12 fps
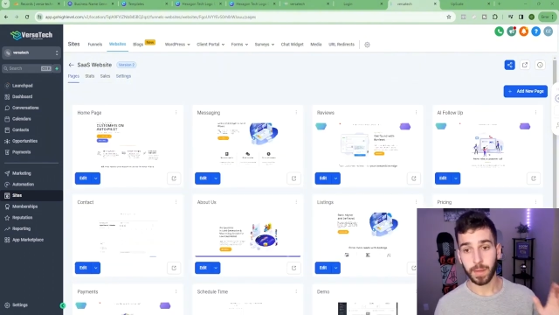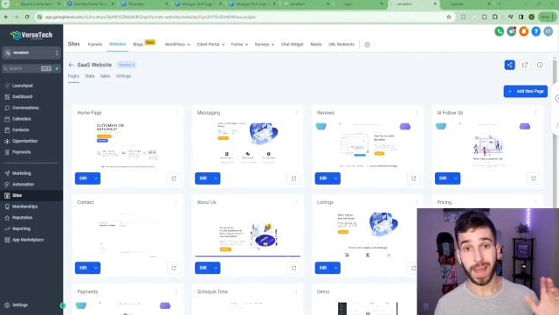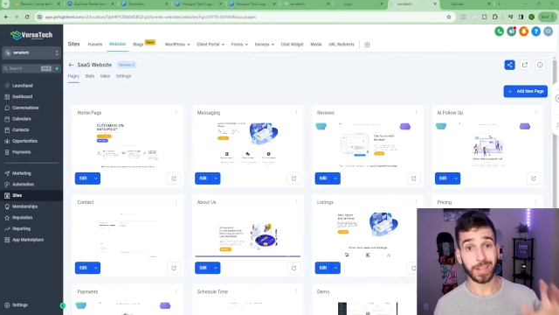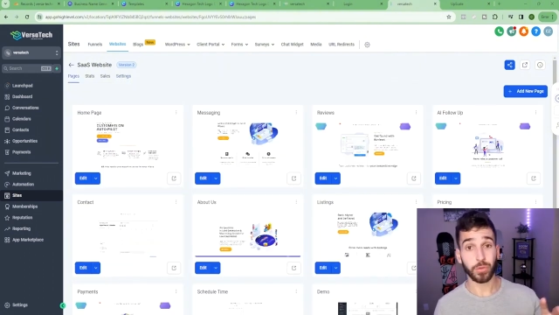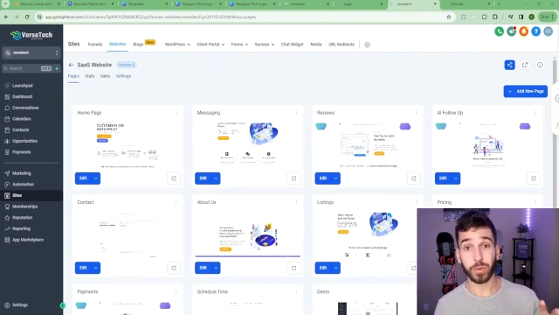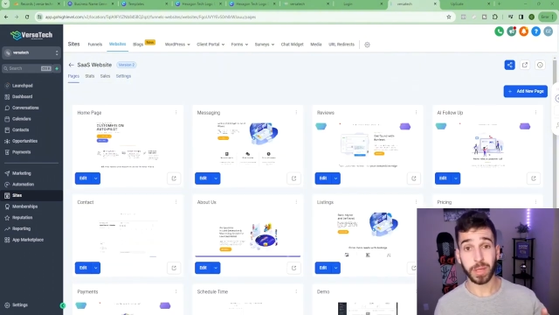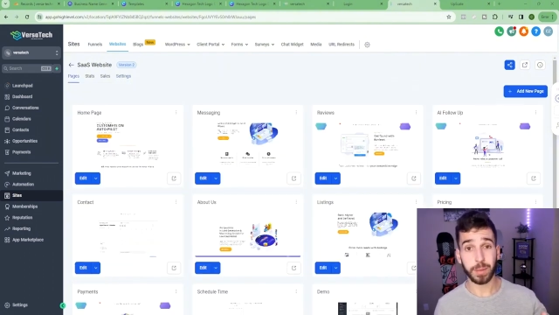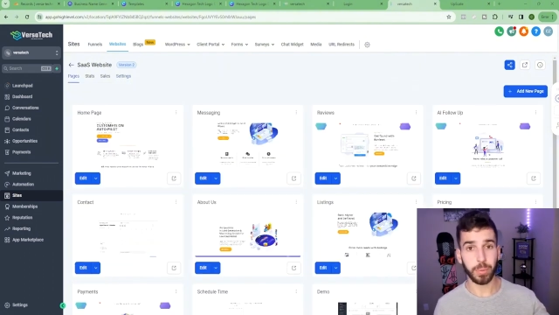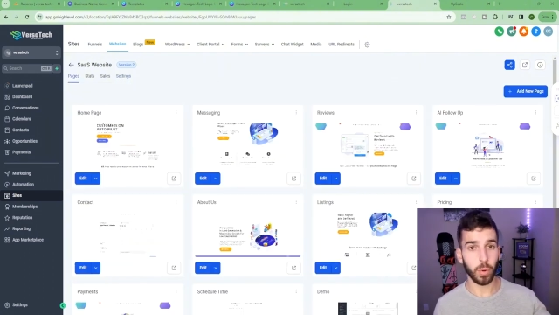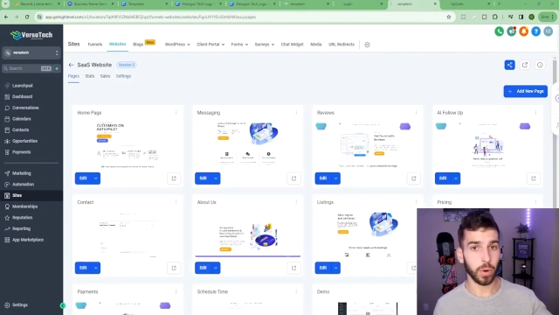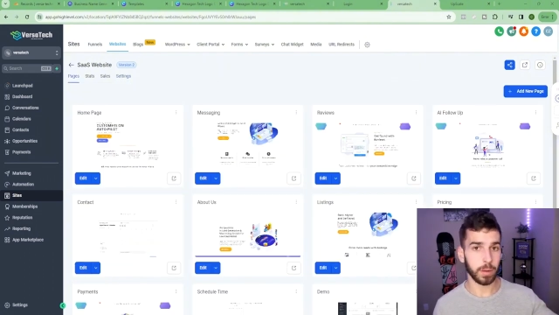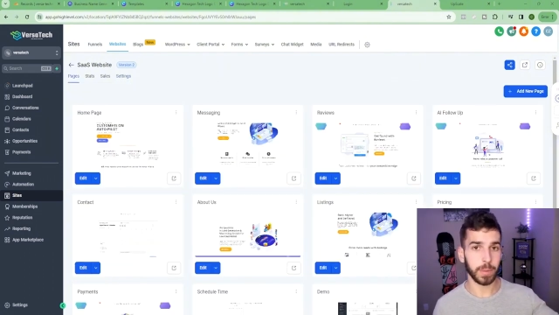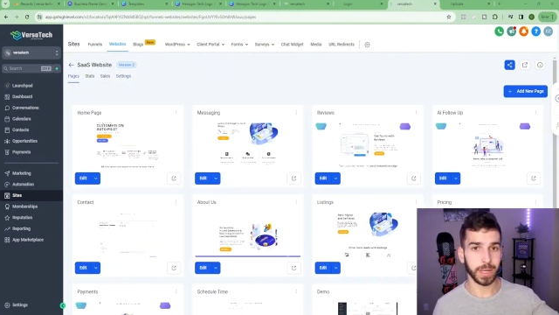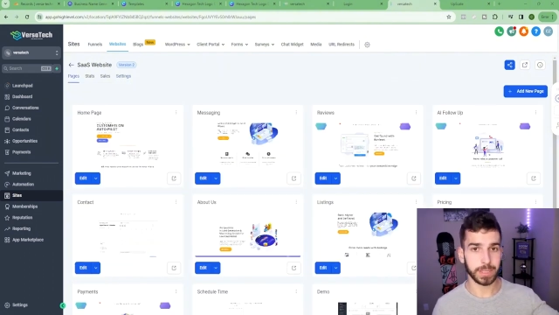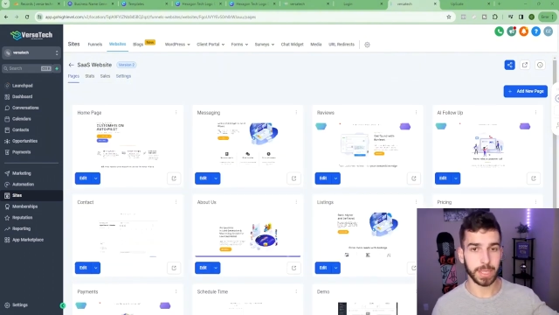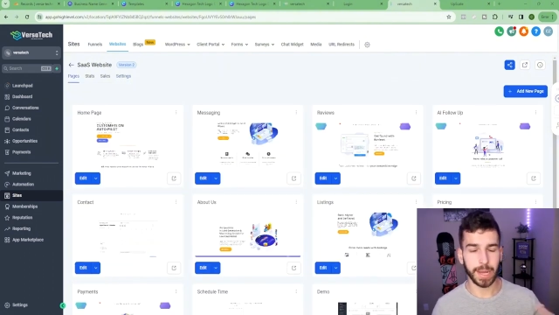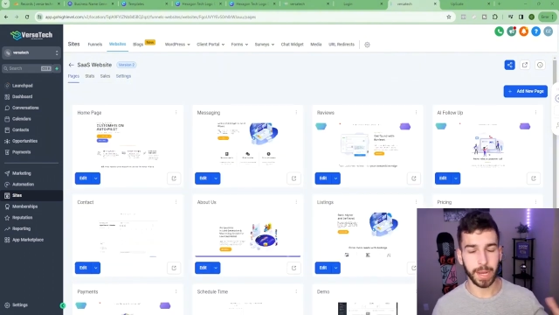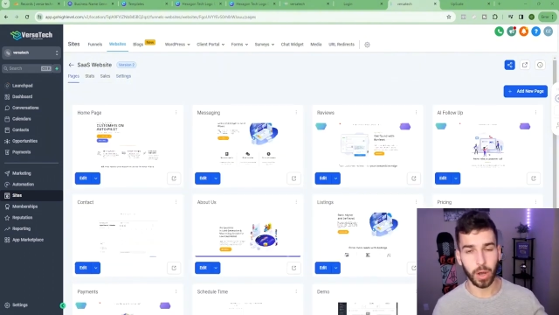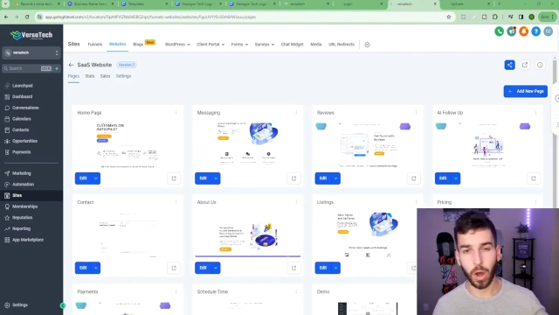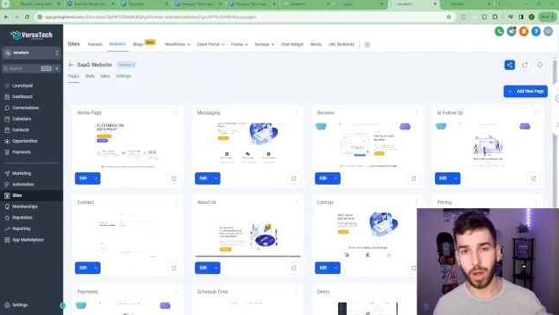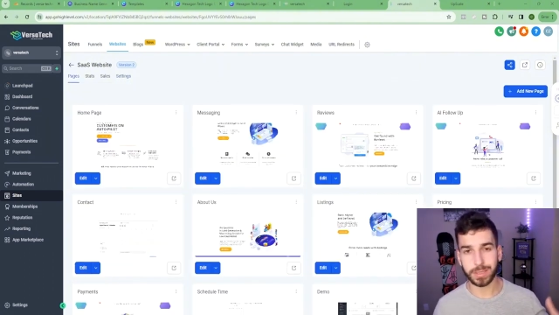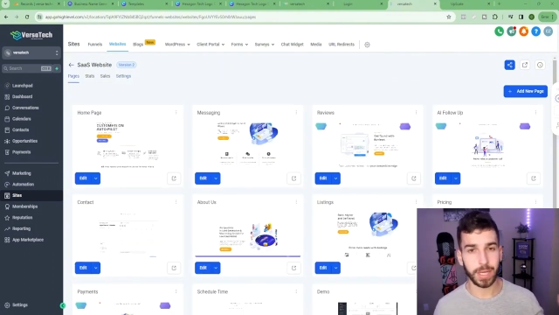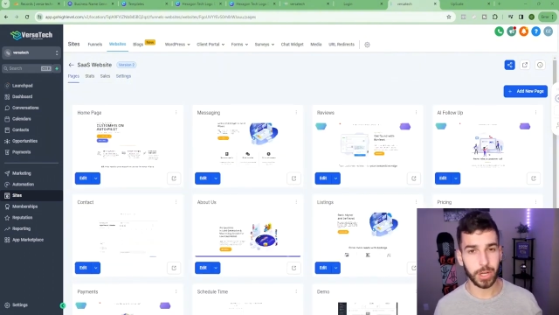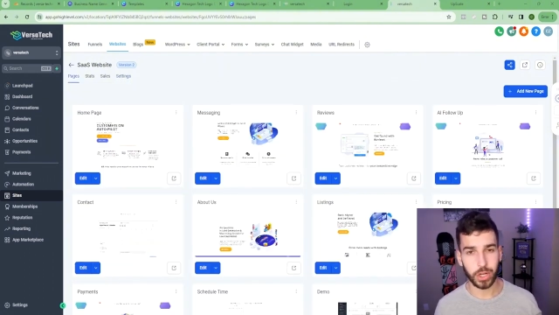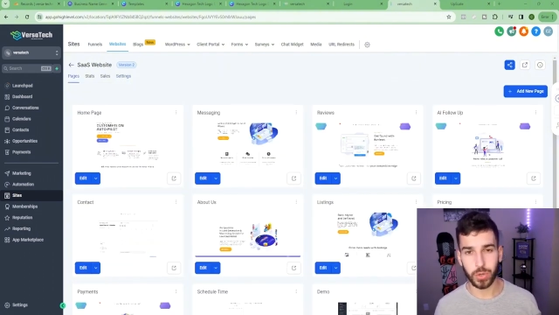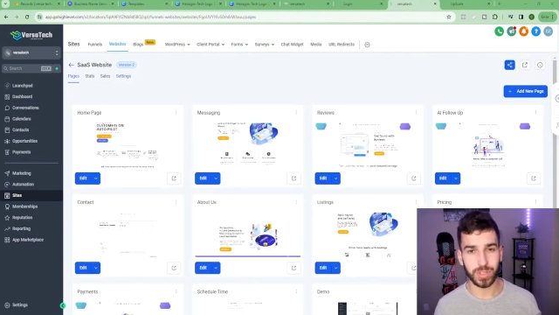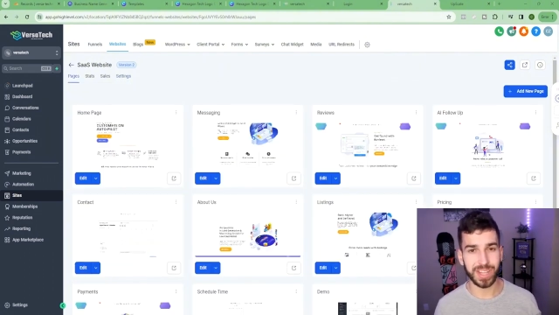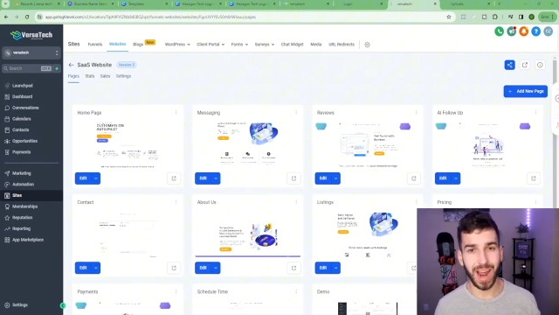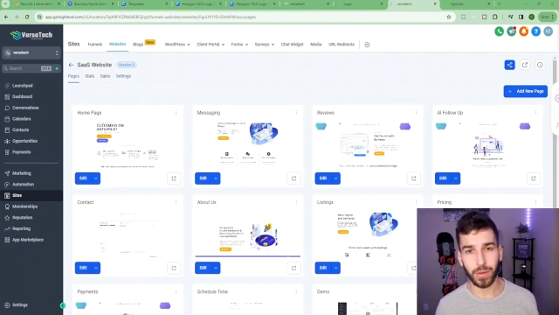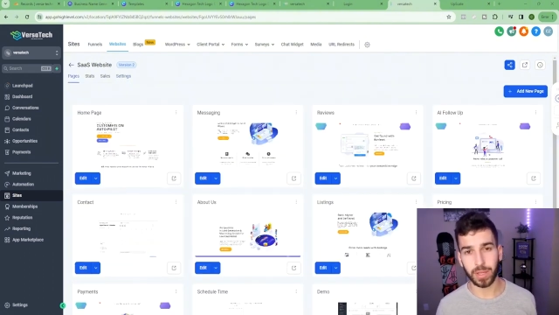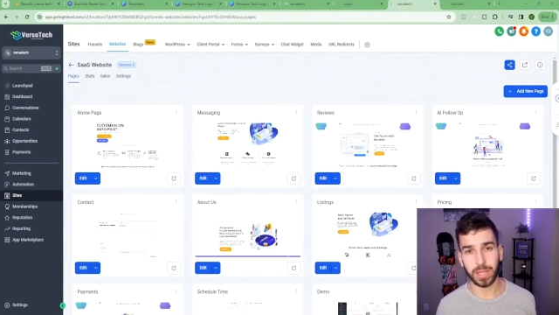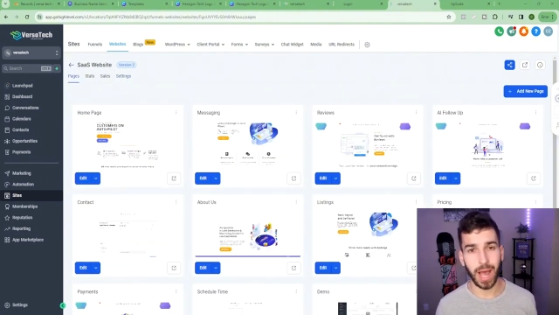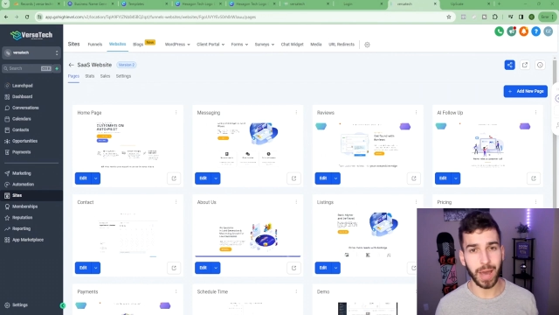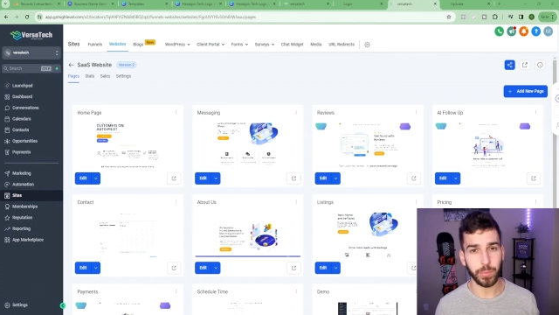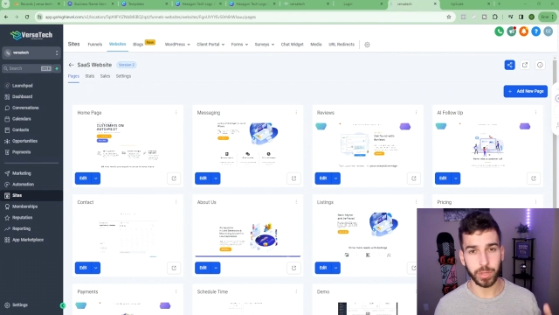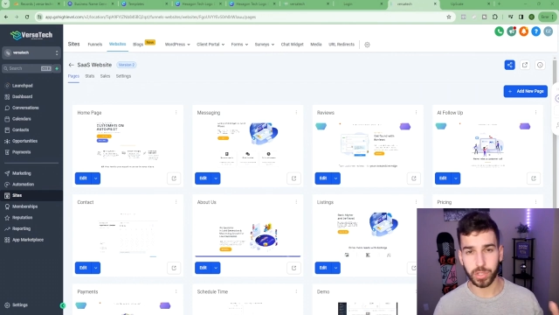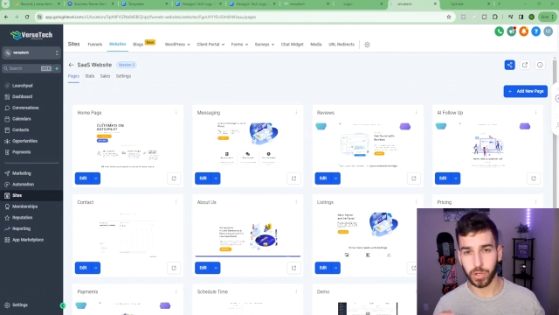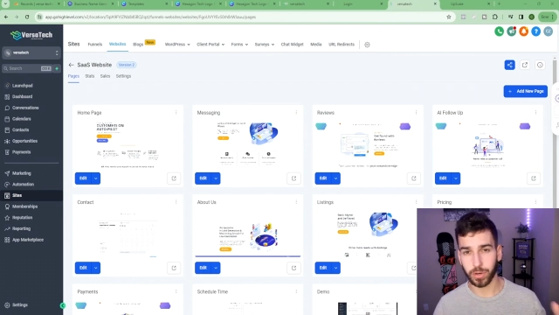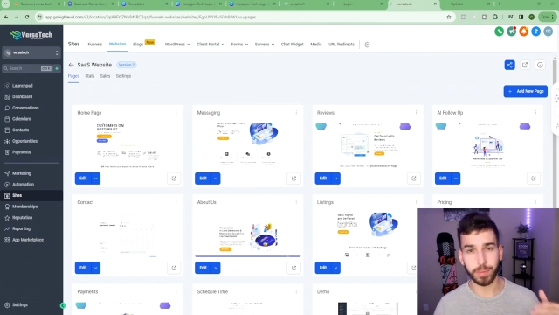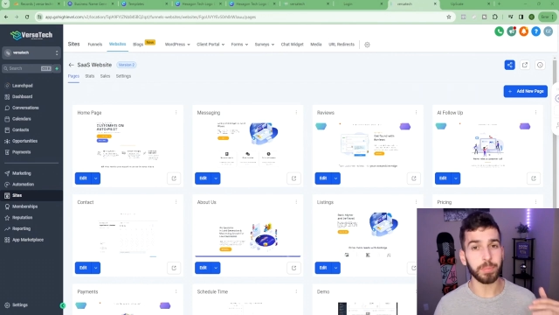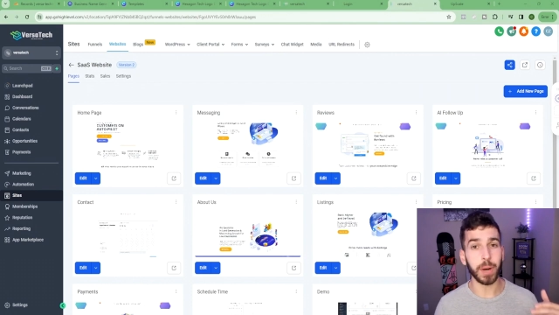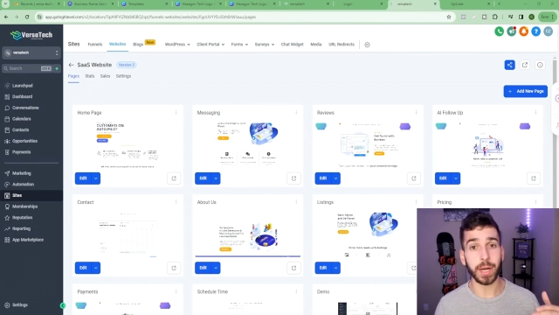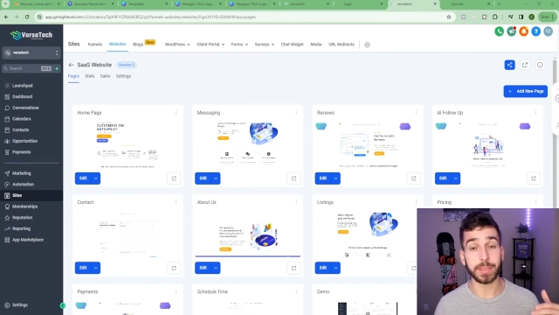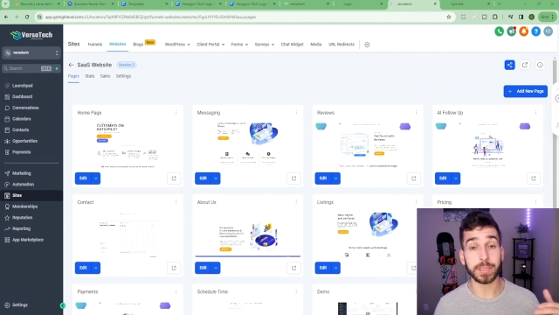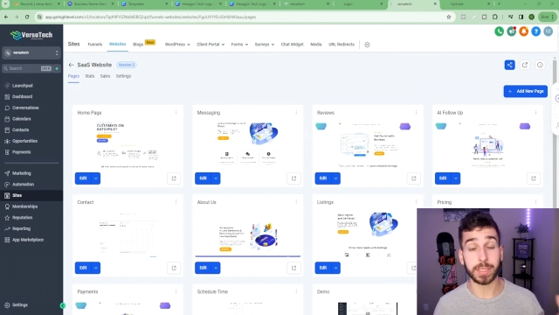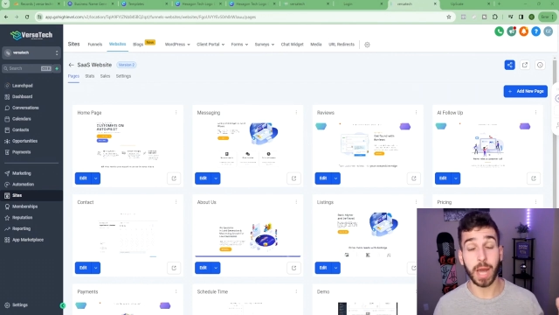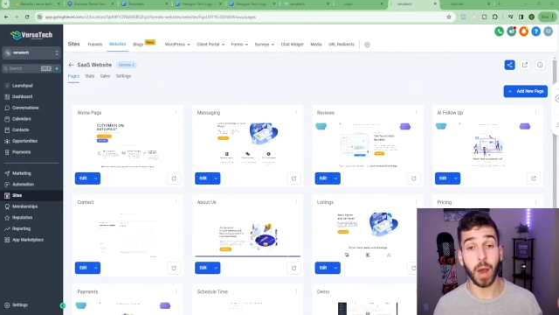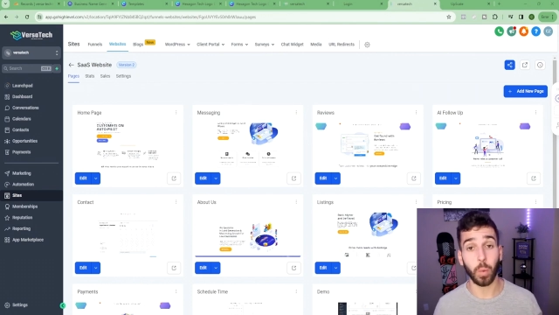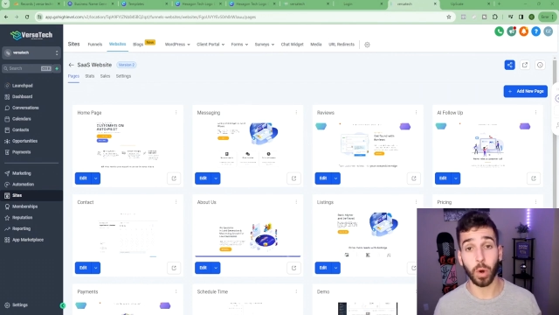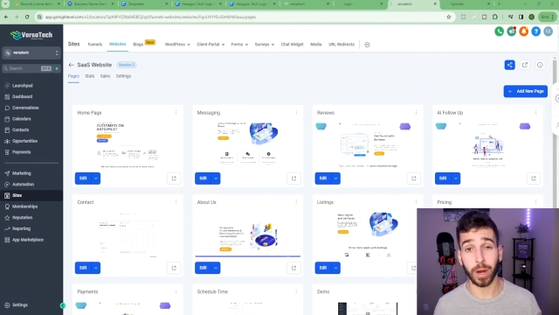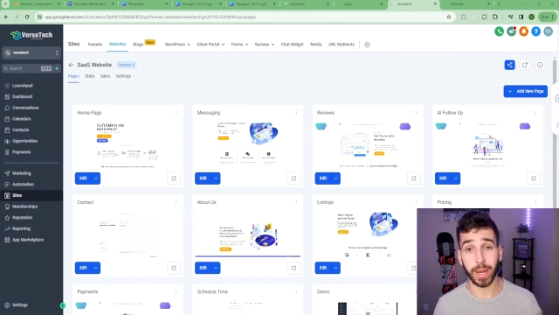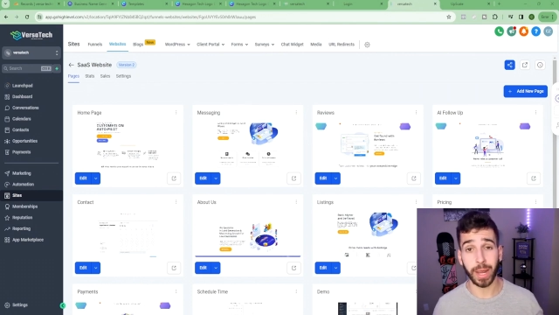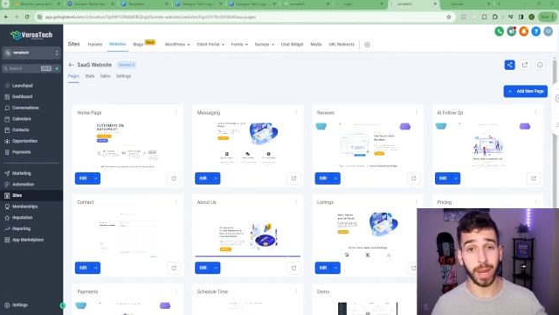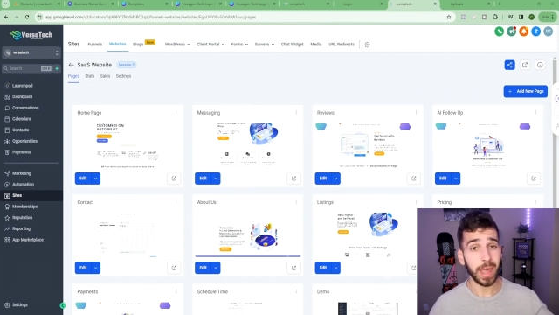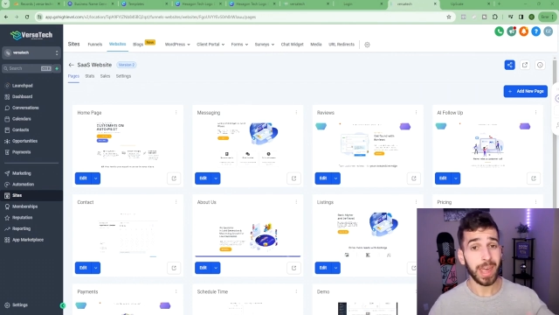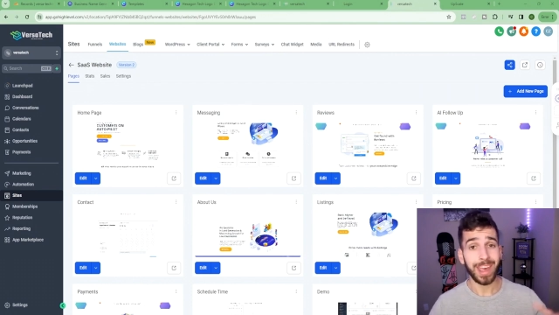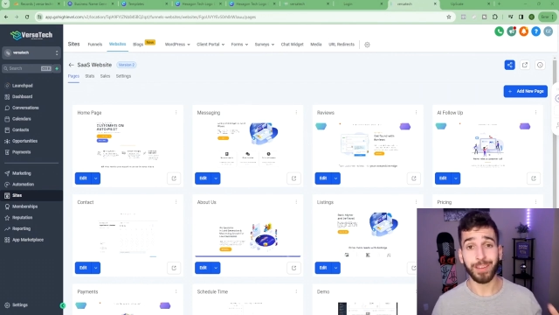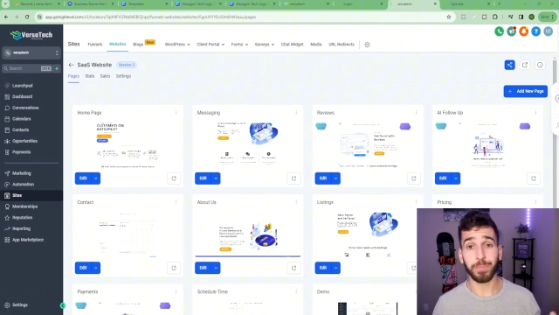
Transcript: That's really important because it can cause issues down the line with certain buttons not working.